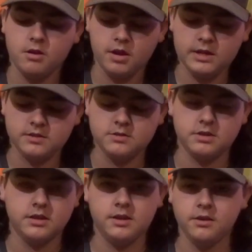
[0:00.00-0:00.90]
It's a
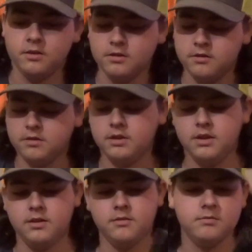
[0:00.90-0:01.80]
scent killer
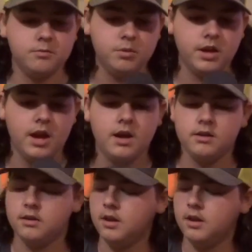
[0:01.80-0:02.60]
that we got,